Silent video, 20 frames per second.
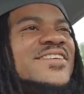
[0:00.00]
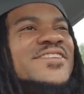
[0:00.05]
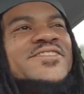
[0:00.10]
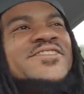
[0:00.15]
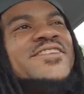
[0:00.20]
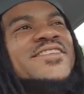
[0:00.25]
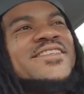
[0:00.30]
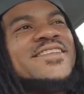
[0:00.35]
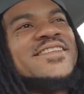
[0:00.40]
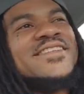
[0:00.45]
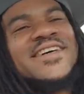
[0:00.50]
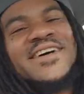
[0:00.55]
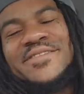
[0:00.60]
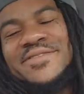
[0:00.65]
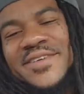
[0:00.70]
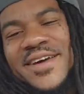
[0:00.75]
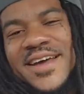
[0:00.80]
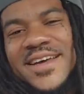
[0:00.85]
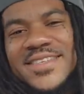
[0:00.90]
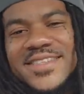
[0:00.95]
Cause you just a
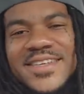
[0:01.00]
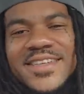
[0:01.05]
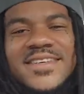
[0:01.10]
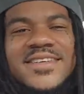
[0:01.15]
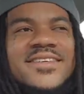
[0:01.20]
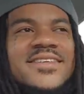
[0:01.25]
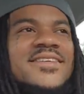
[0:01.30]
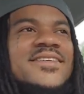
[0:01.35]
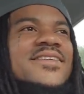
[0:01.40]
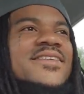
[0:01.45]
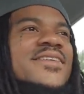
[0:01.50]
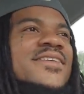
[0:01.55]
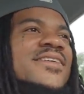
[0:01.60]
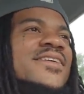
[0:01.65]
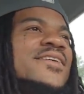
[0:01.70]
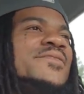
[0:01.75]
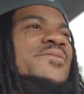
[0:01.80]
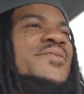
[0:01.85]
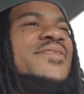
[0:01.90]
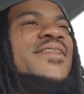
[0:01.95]
tough ass nigga.
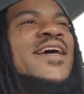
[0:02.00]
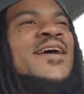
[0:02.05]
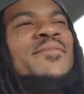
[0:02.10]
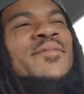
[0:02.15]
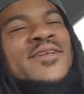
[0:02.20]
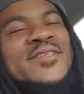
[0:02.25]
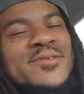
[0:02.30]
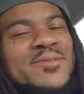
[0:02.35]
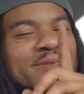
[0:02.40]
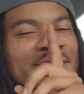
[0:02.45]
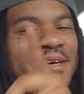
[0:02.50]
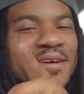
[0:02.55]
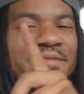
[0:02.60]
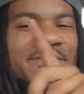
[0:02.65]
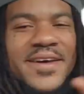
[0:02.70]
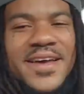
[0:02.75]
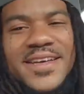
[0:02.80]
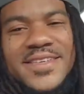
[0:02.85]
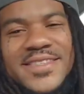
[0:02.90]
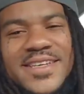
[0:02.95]
One thing about you
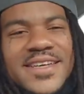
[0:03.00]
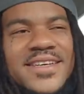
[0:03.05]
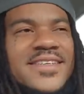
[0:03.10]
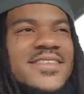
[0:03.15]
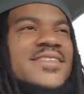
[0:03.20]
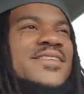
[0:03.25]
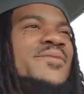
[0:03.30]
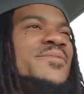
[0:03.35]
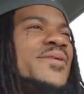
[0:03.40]
tough ass niggas,